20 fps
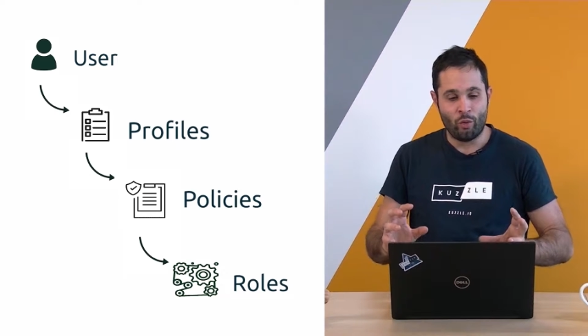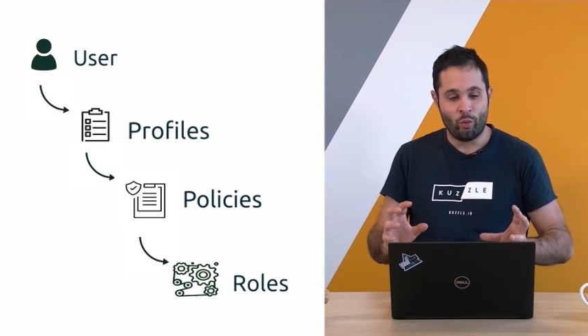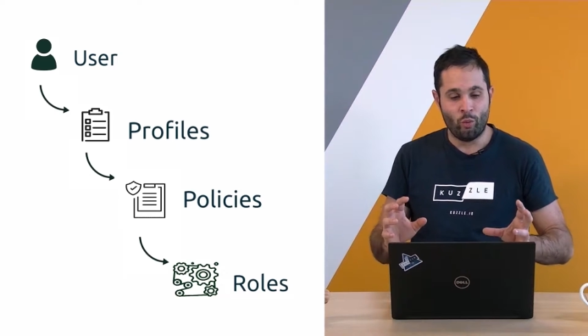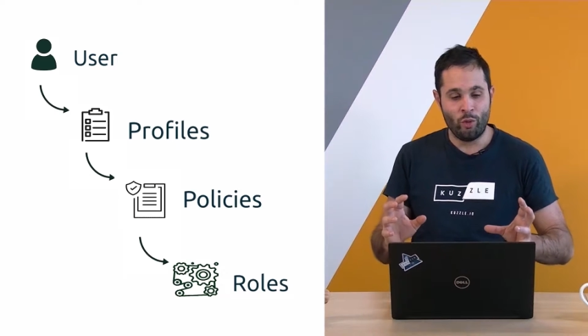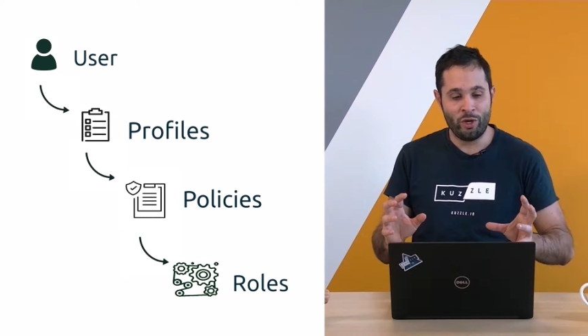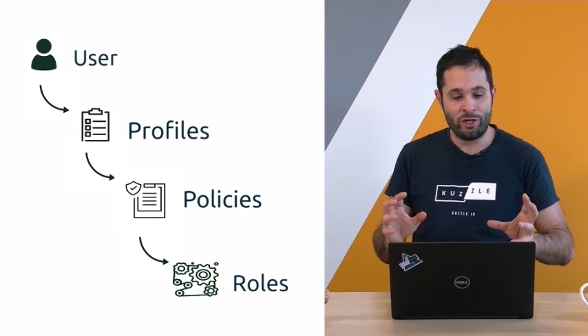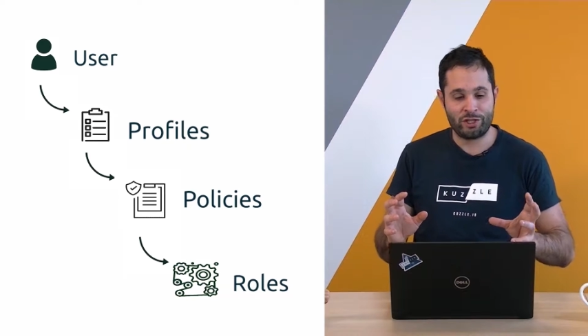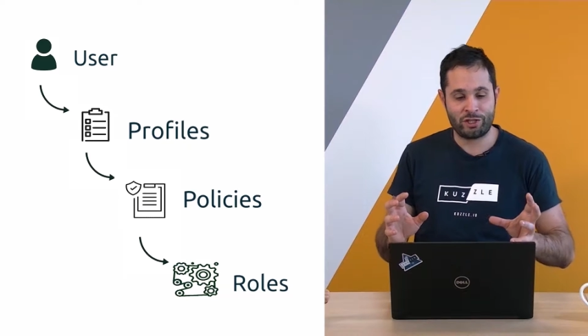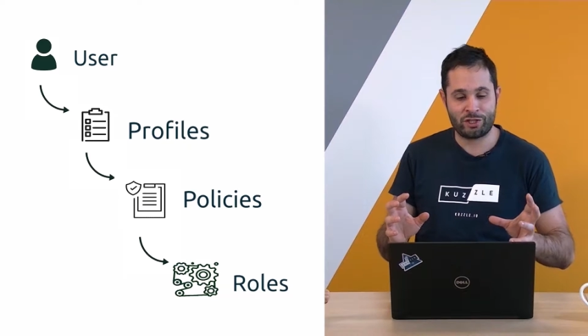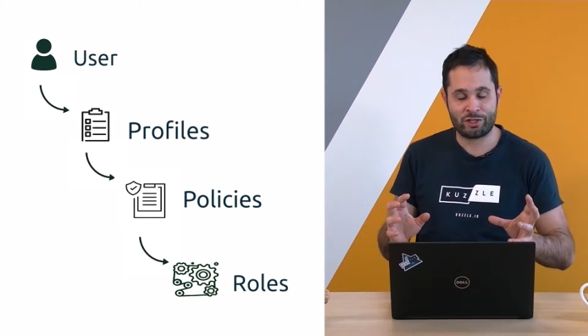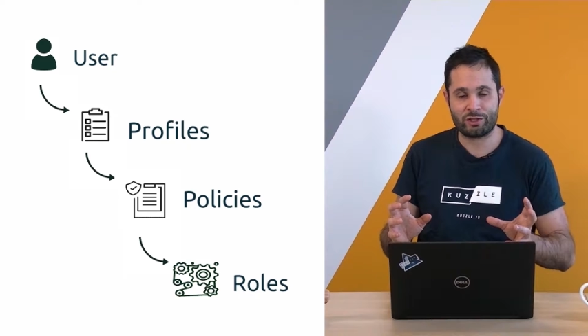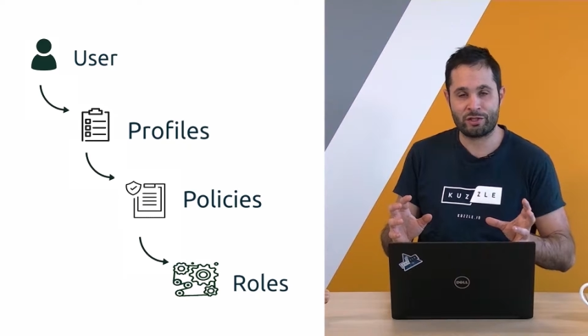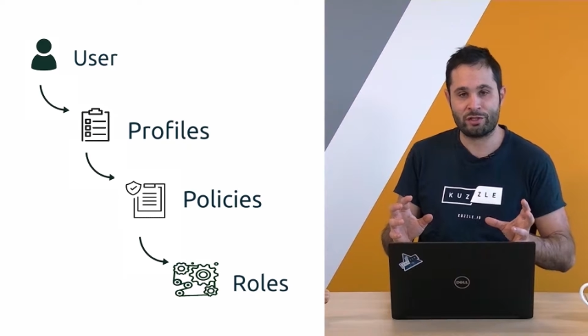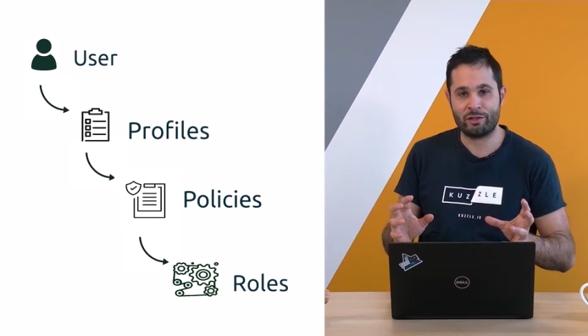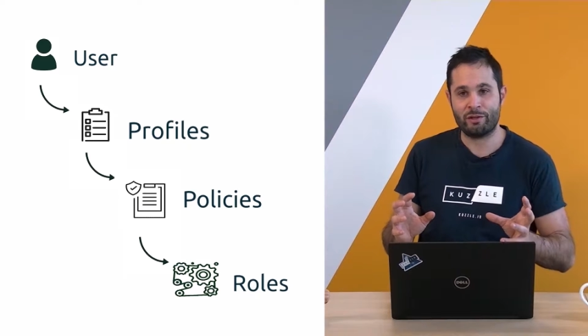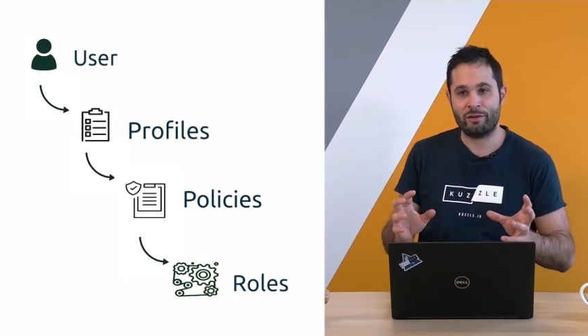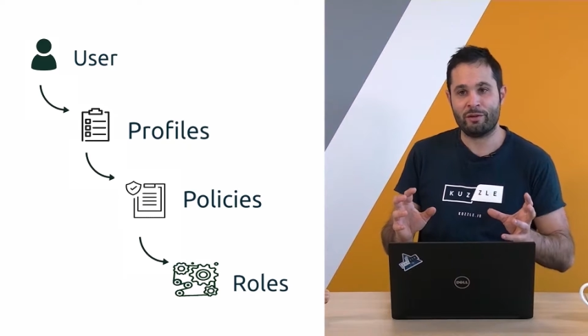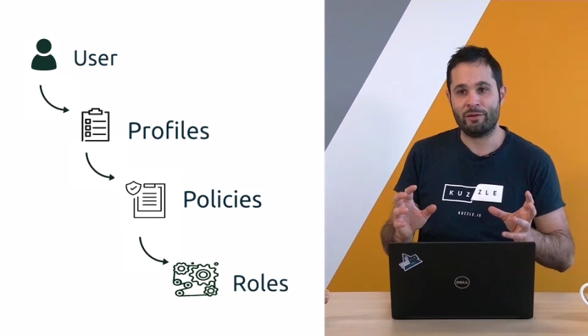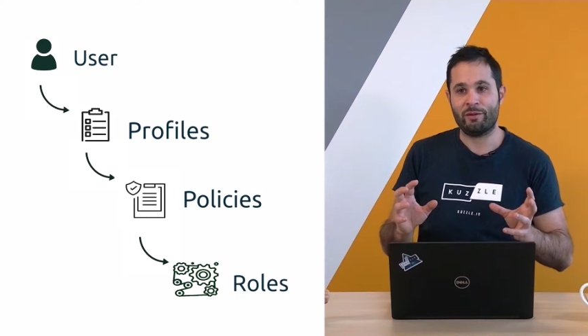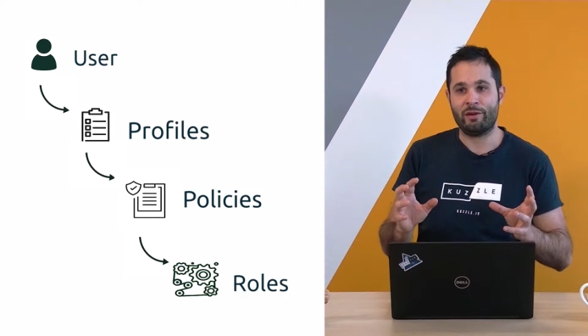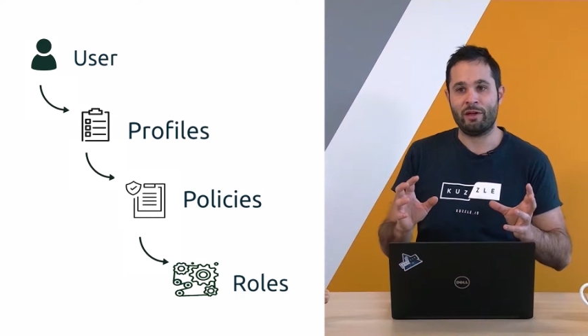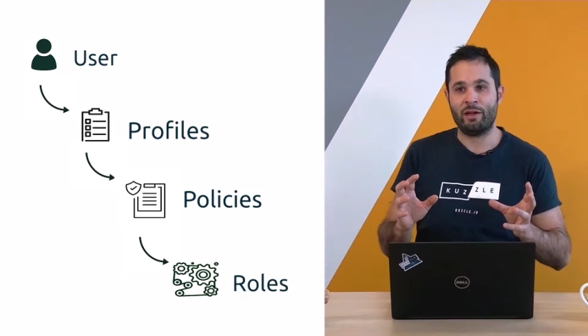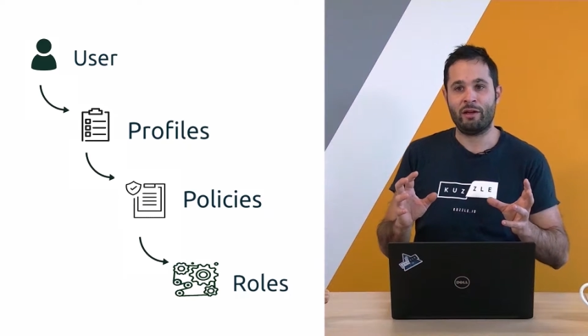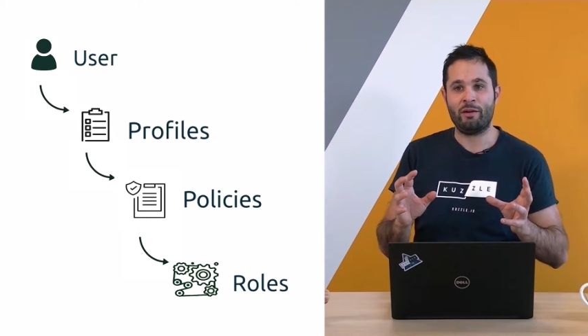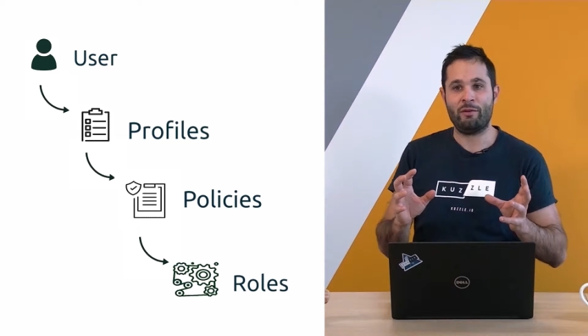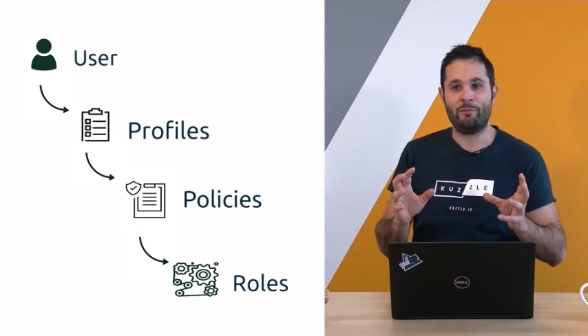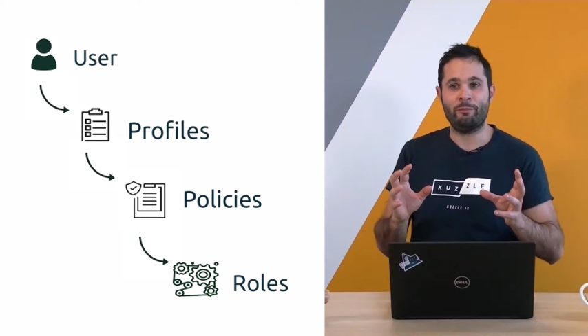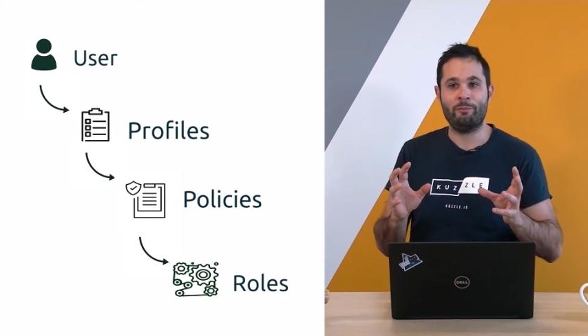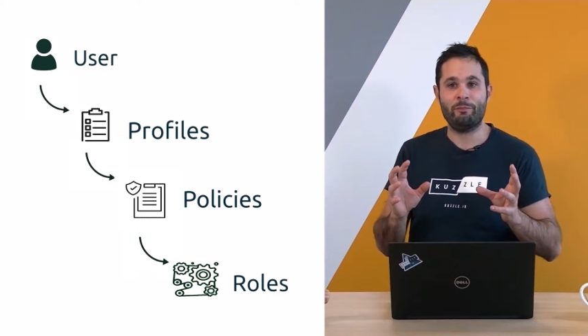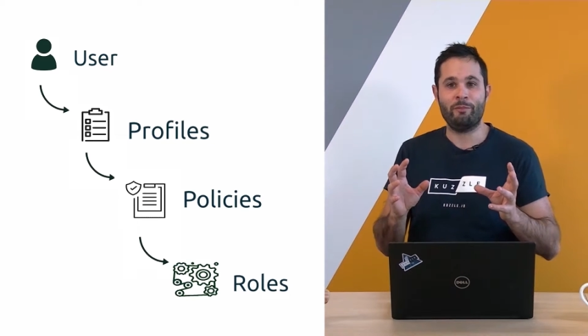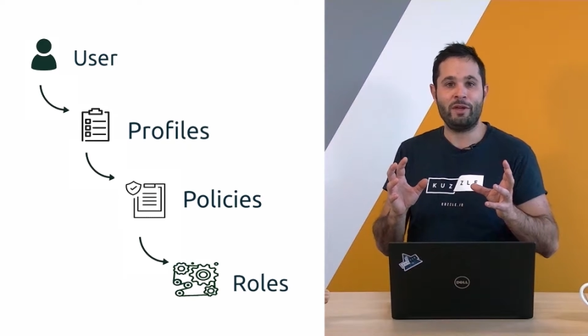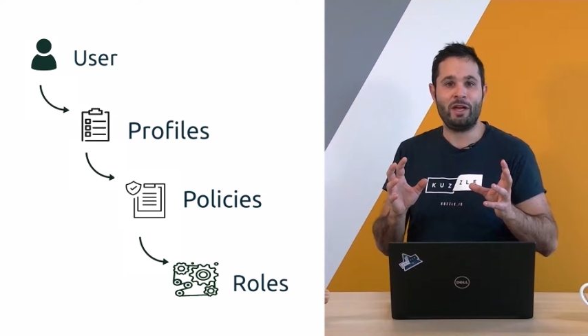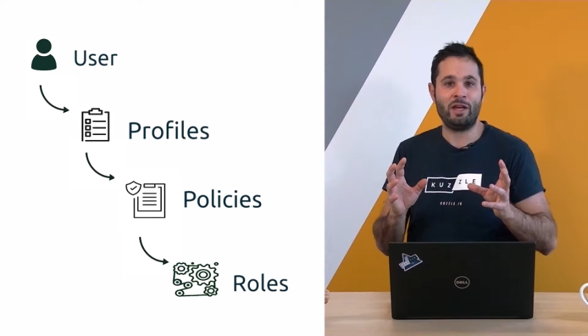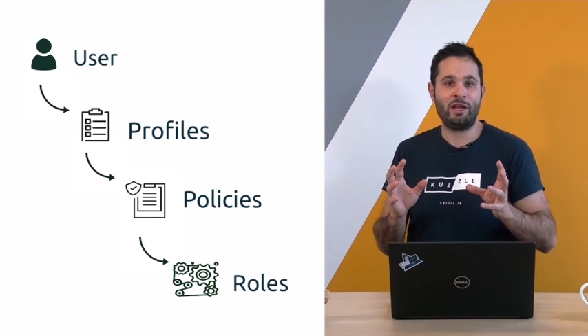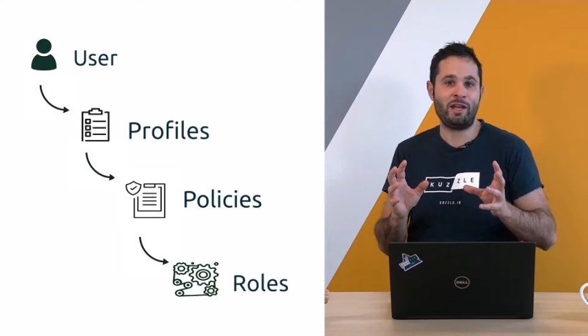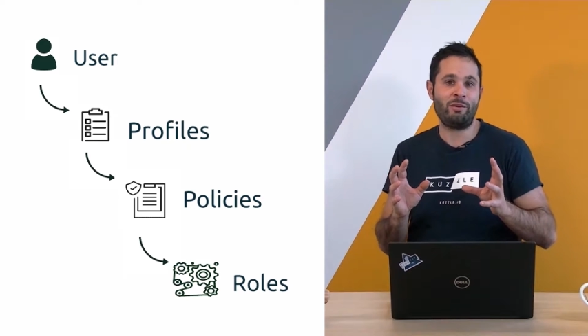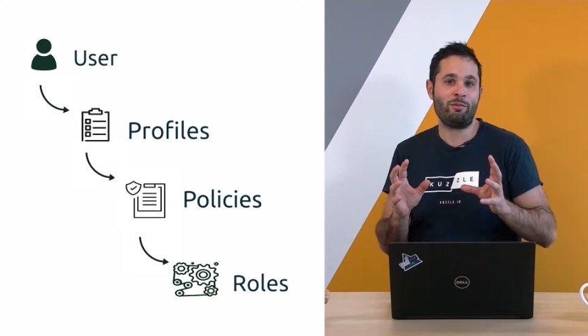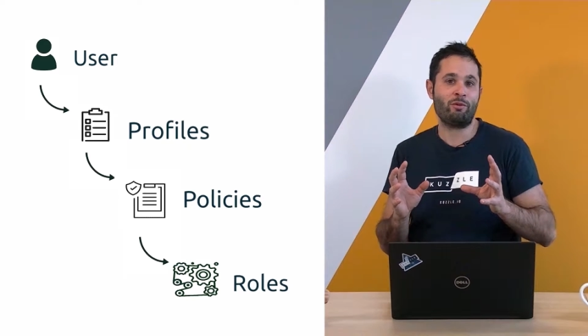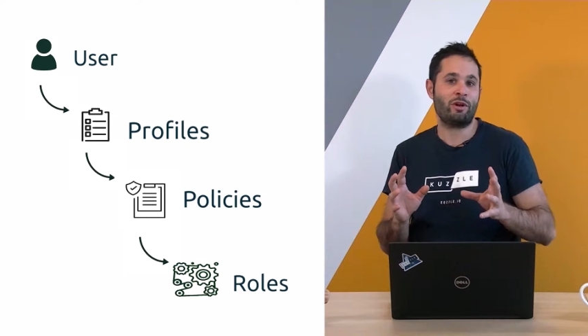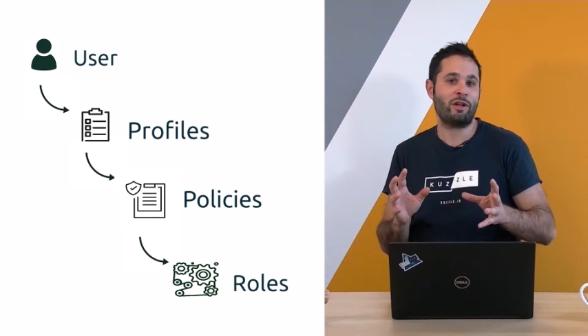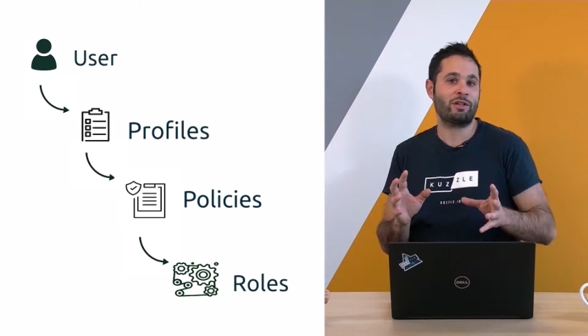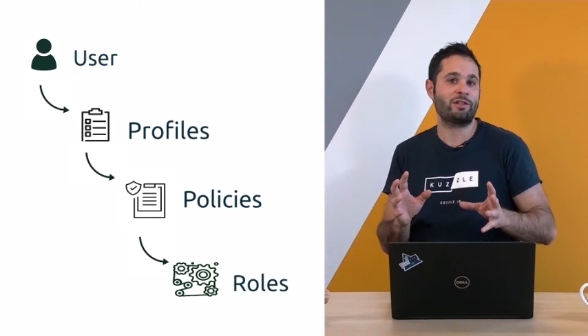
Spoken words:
which enable